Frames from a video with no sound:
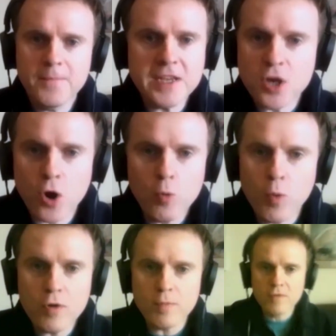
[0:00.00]
This whole
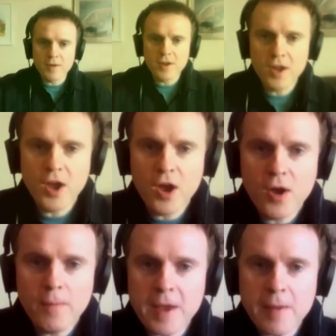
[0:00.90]
woke movement,
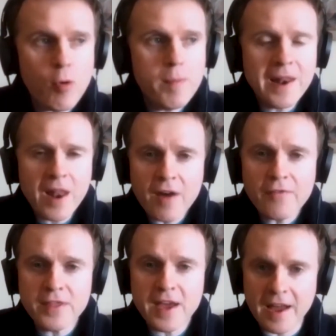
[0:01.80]
people will be
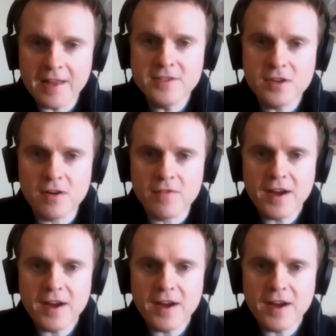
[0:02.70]
laughing their heads off